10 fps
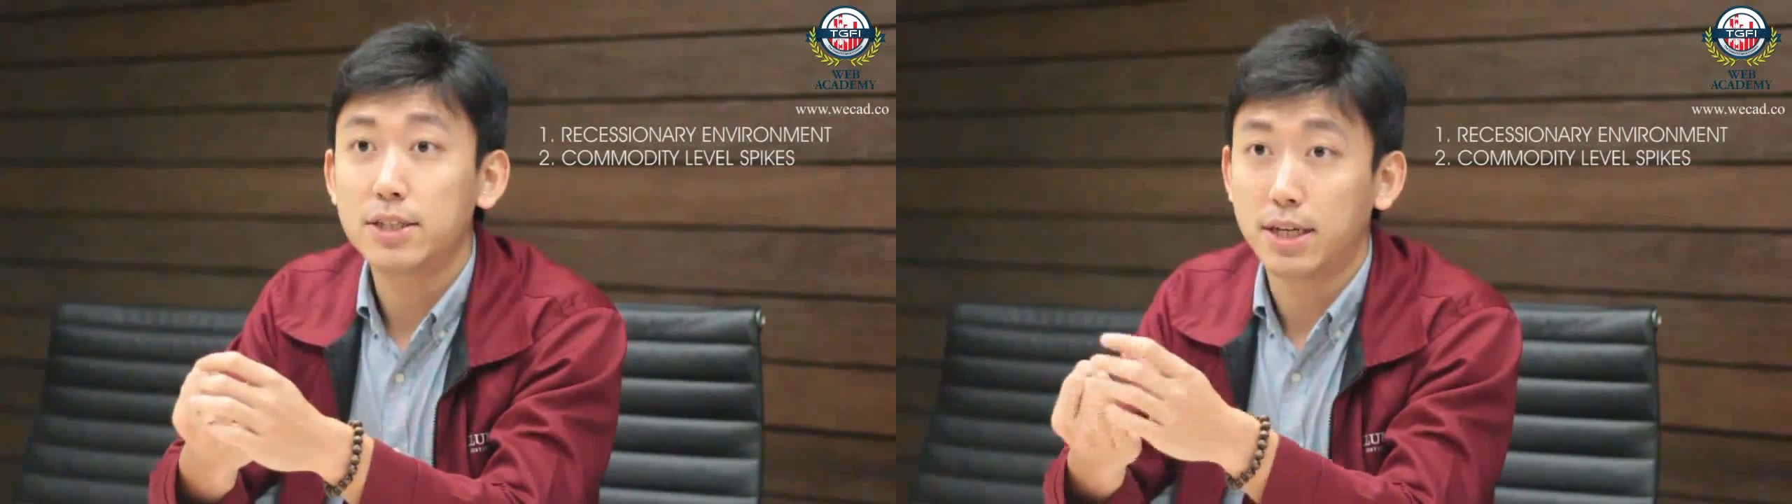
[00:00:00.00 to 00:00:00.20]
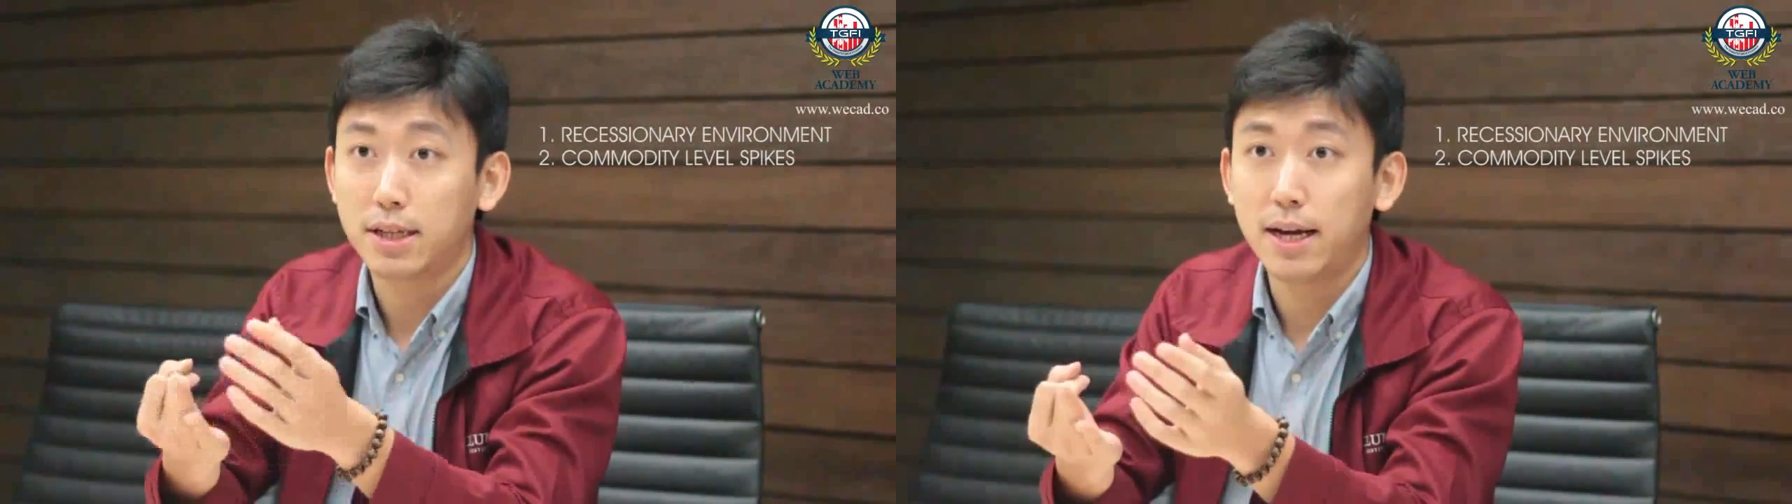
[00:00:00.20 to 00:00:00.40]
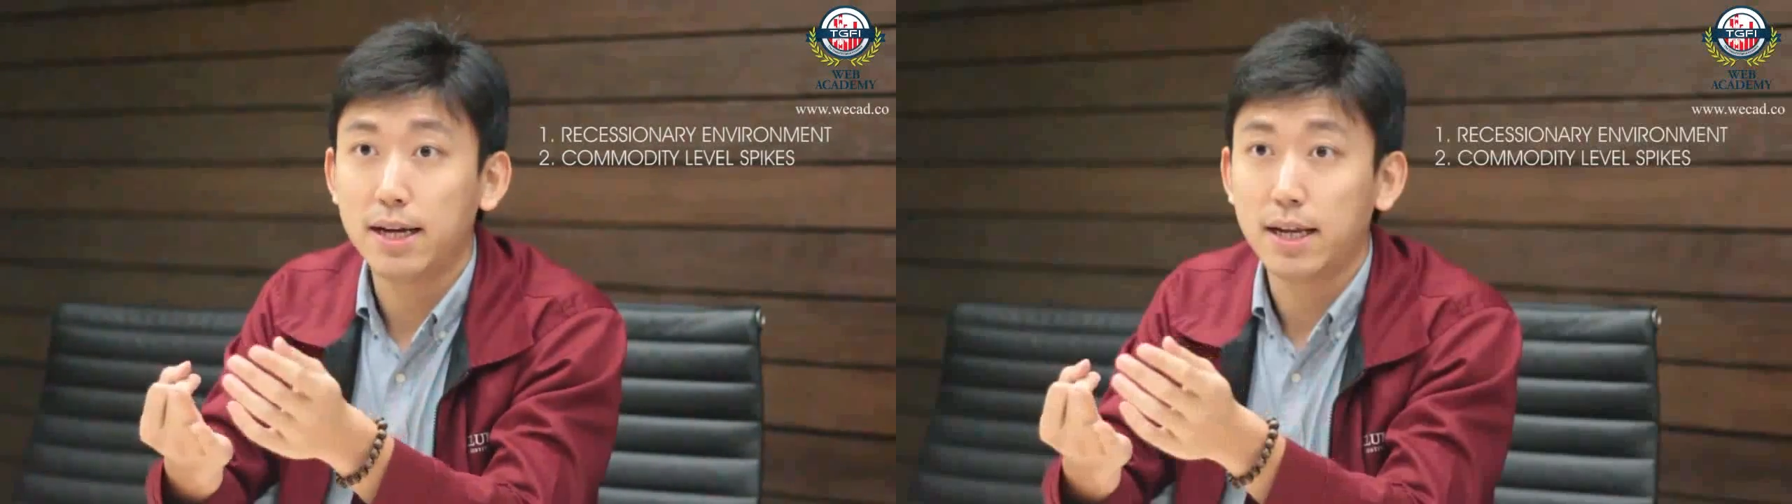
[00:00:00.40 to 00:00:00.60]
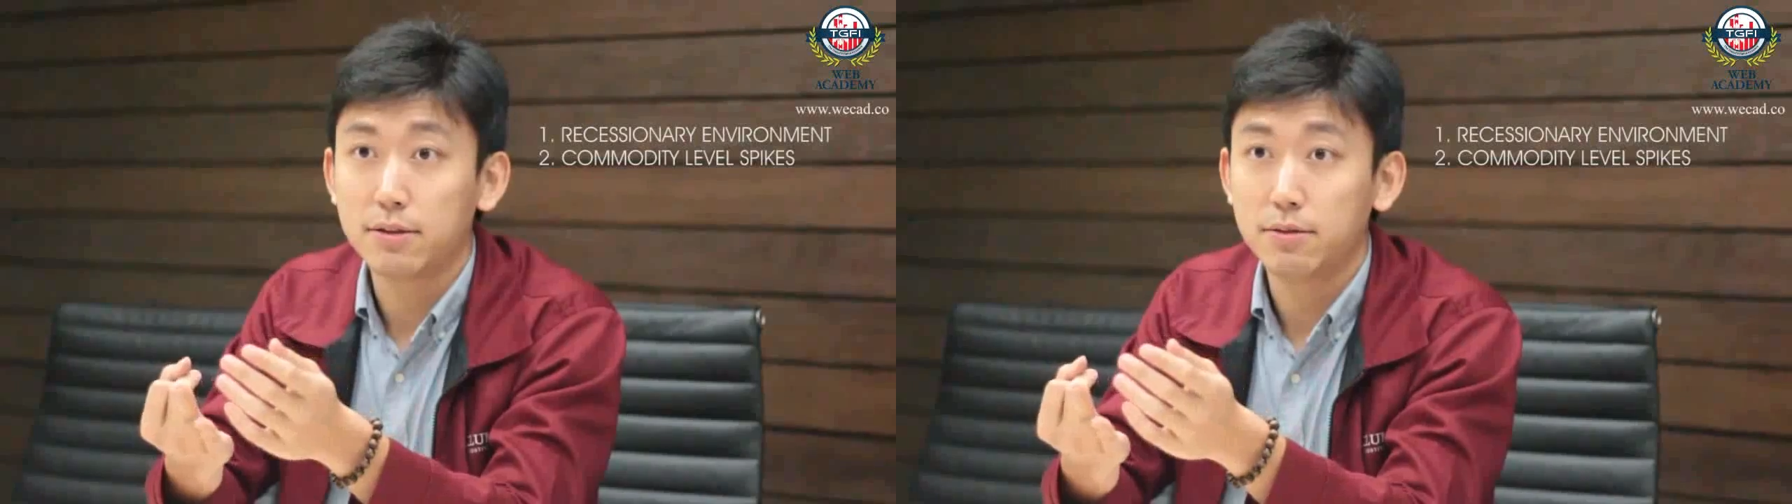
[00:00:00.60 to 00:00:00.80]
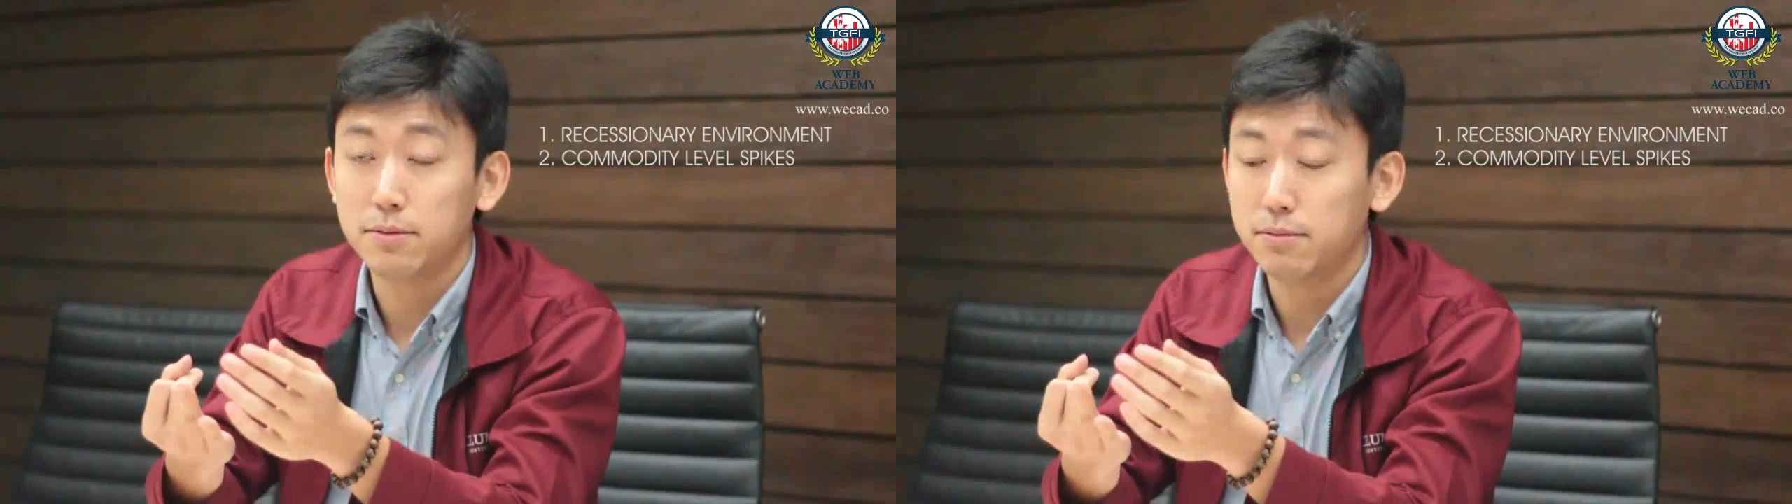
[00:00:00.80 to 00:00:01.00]
declining
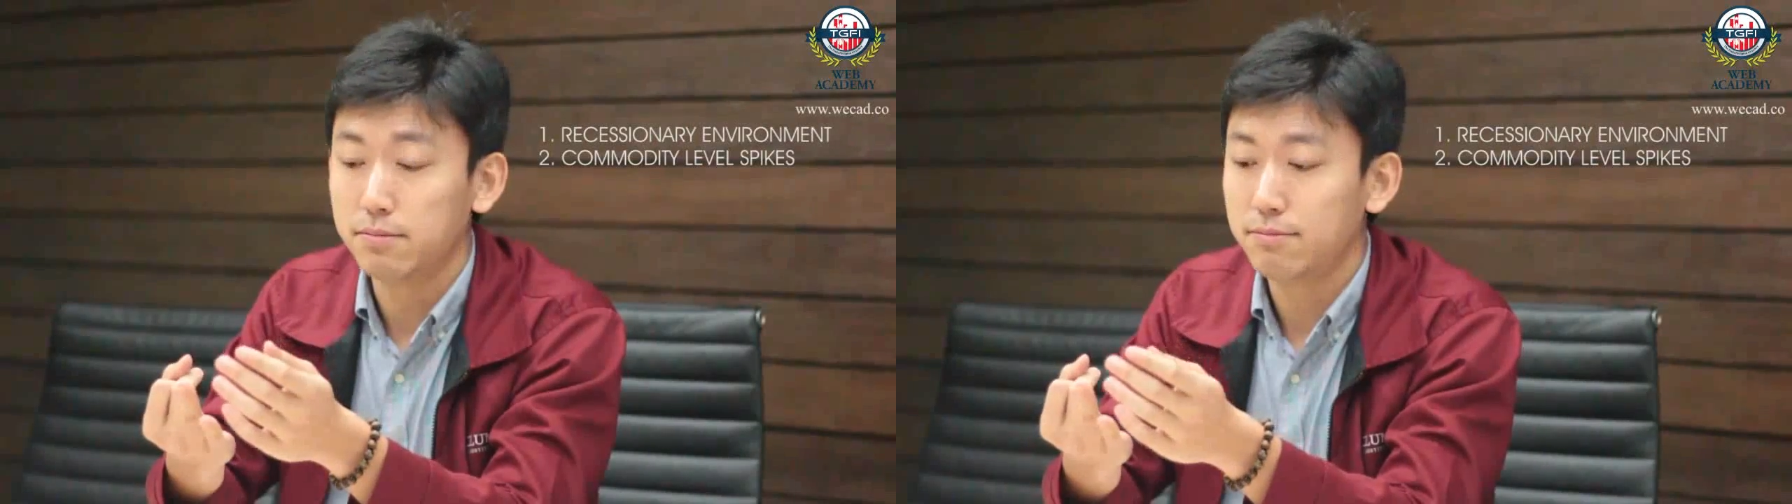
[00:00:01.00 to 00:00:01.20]
to.